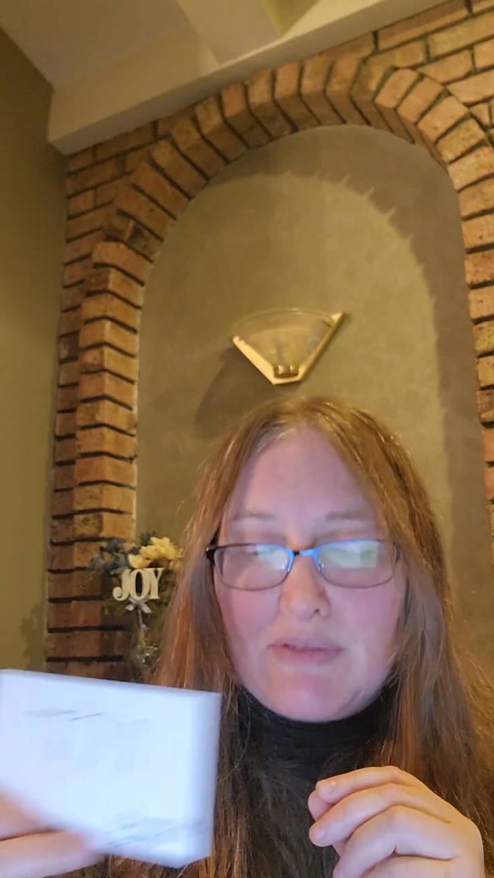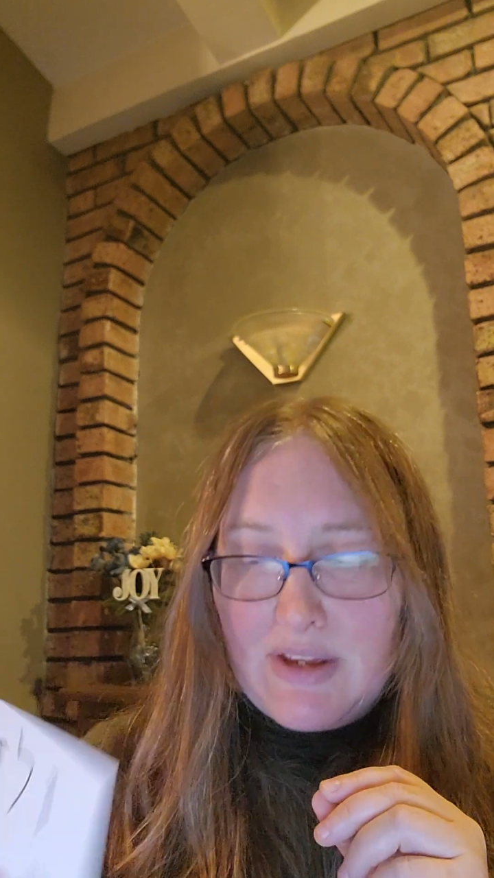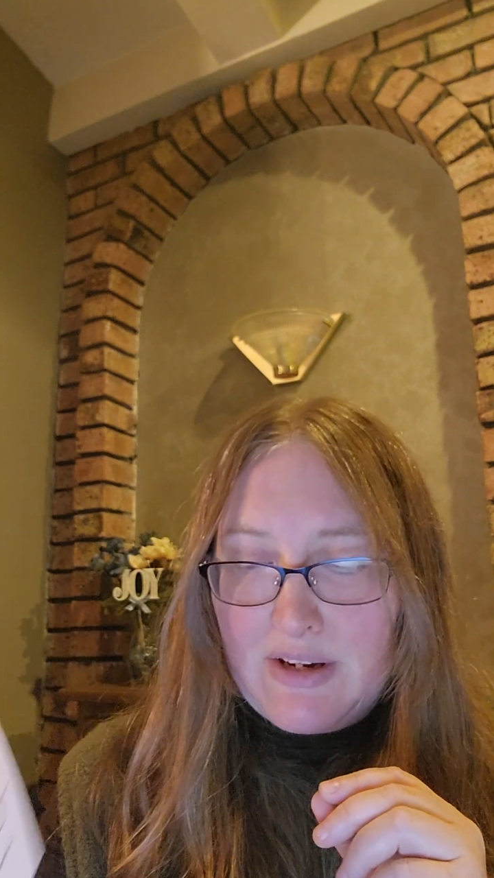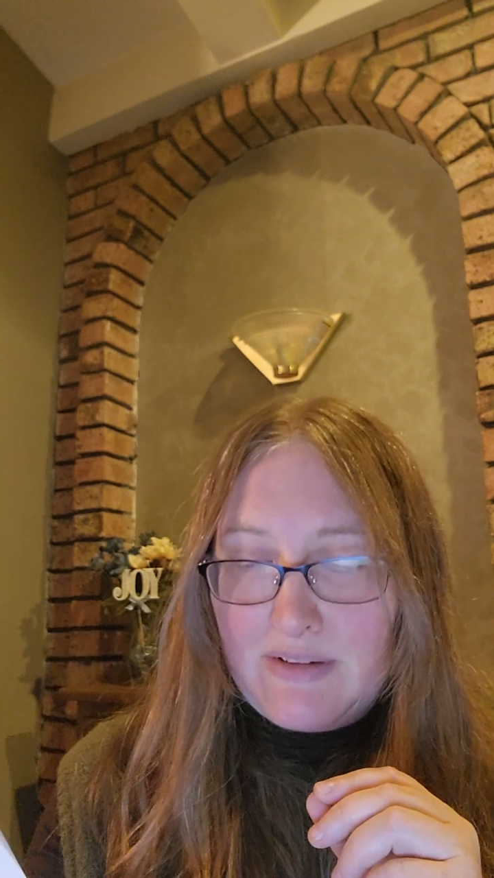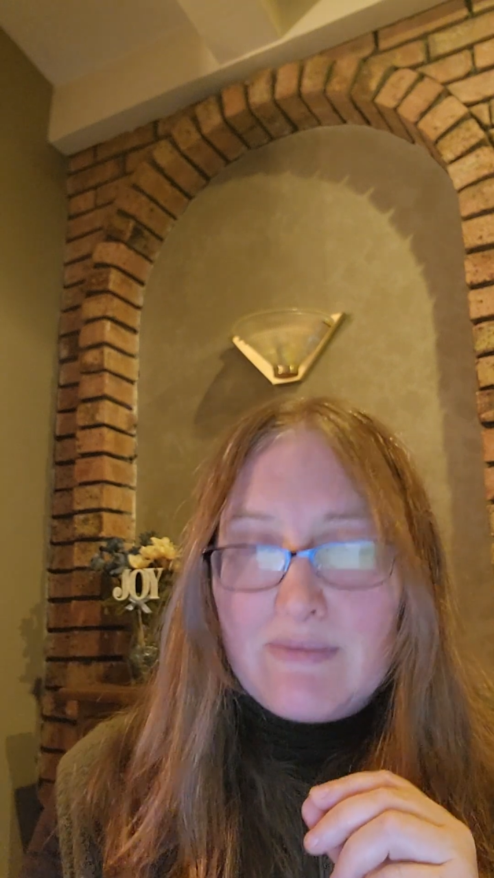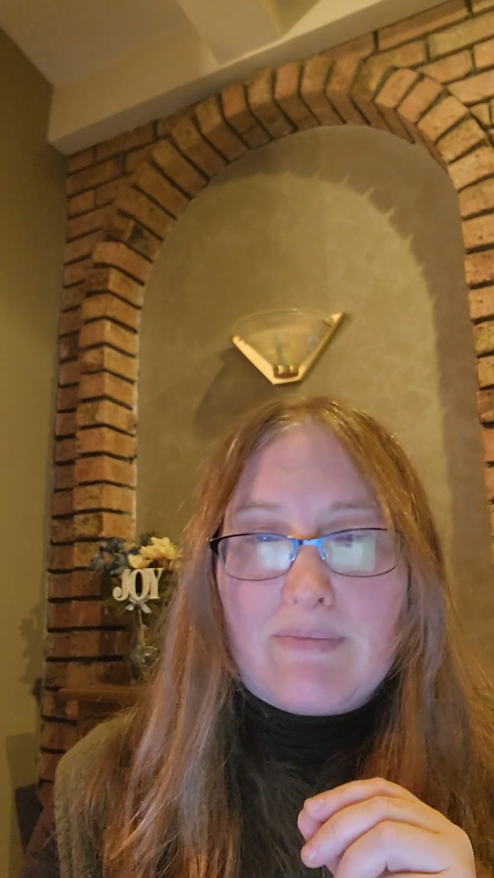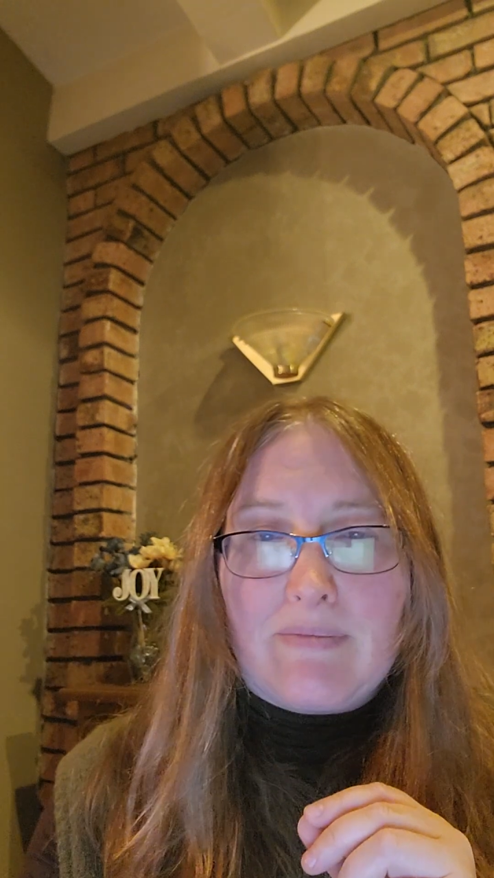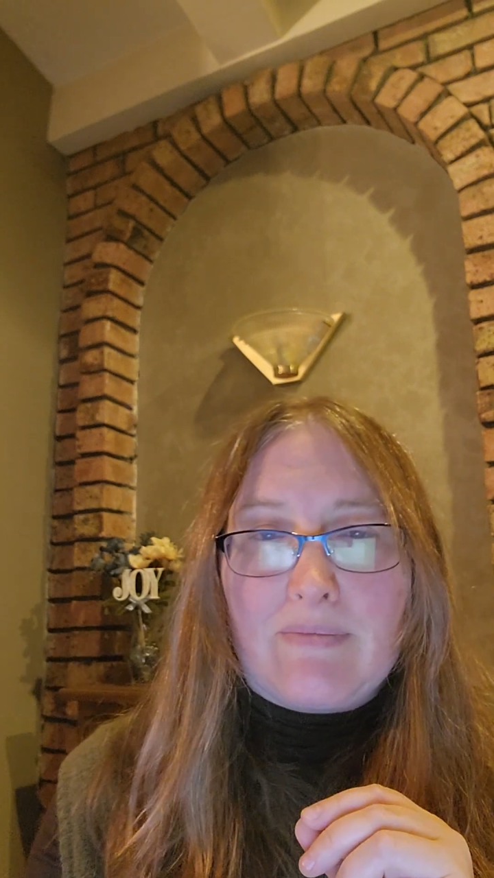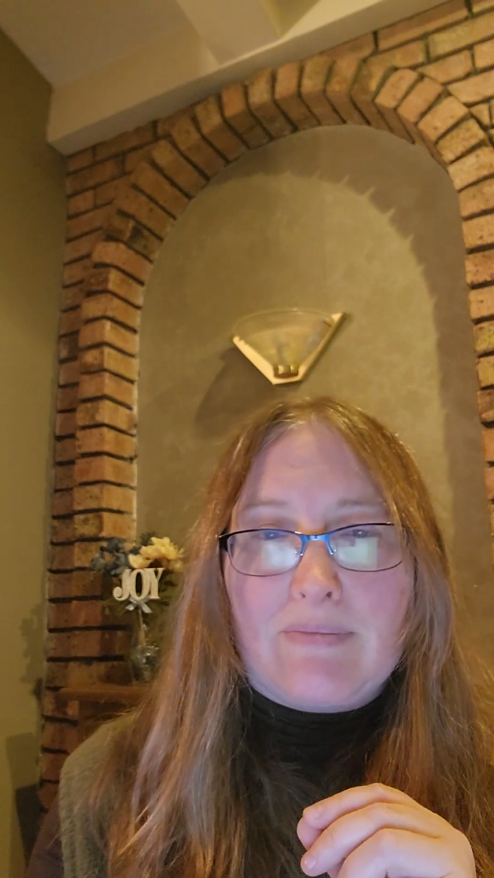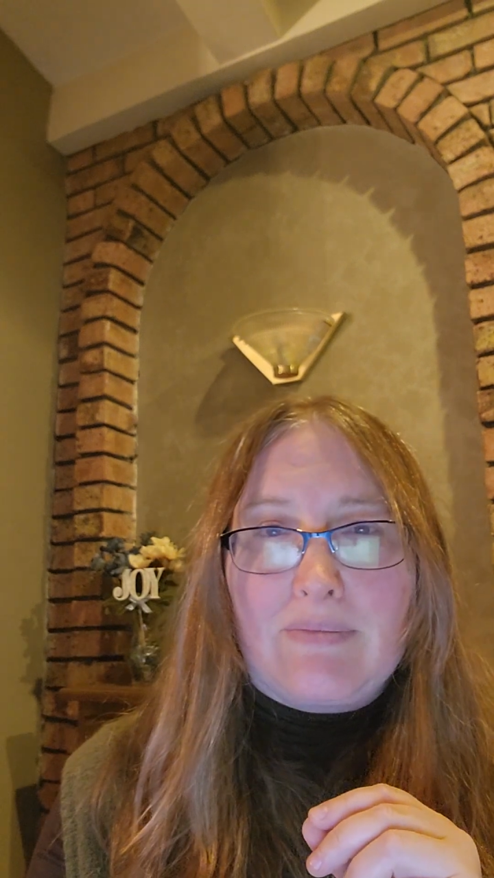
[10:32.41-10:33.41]
then.
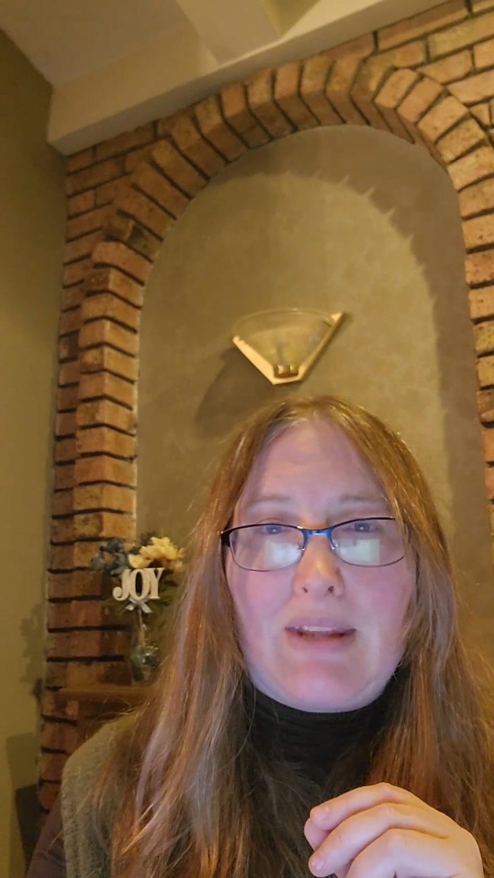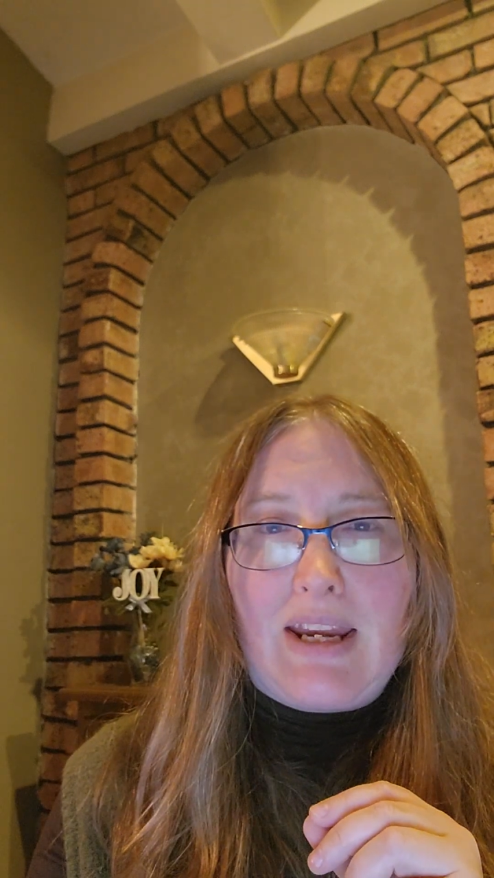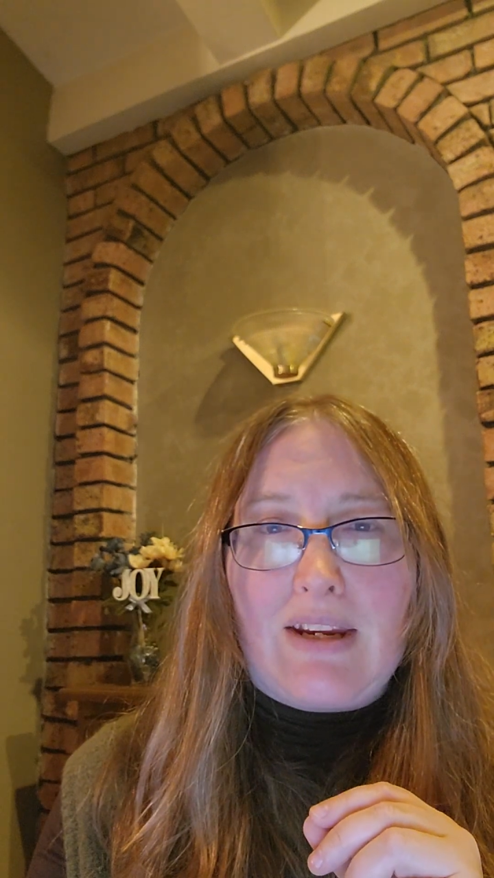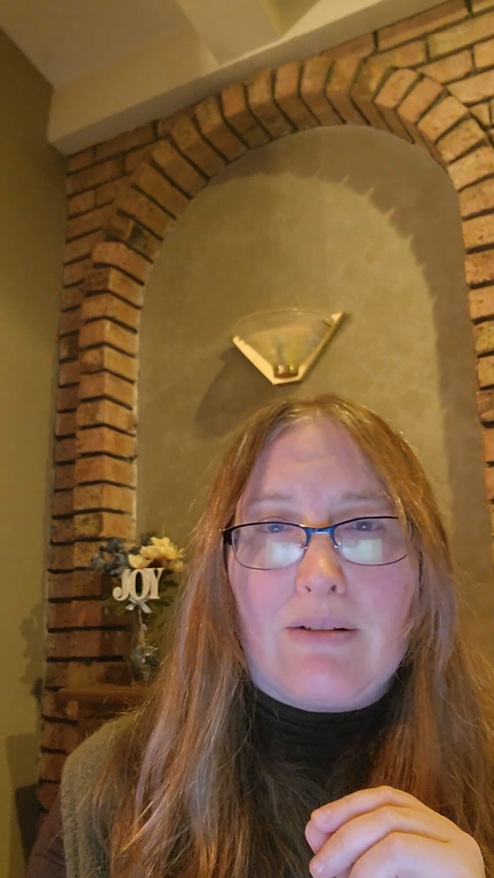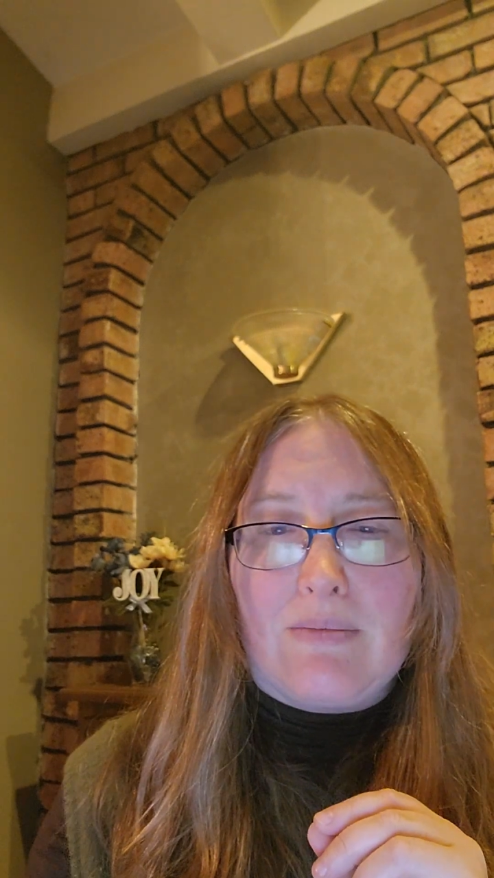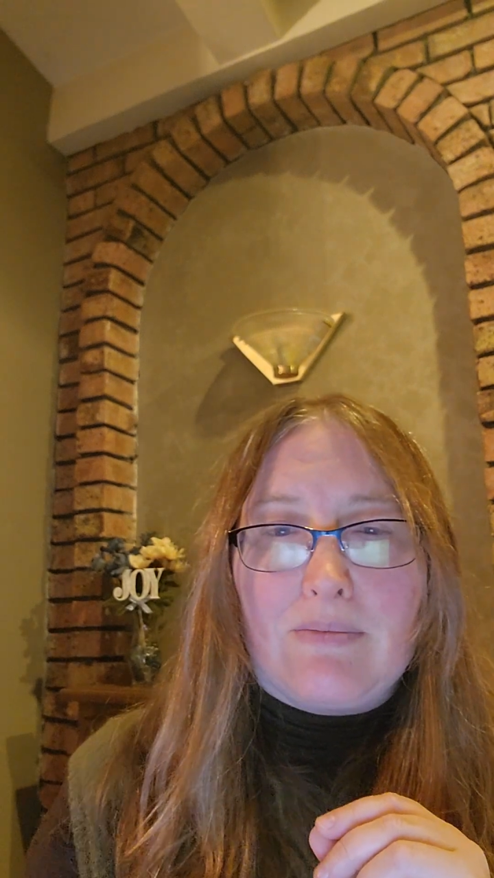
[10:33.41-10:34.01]
Thank you.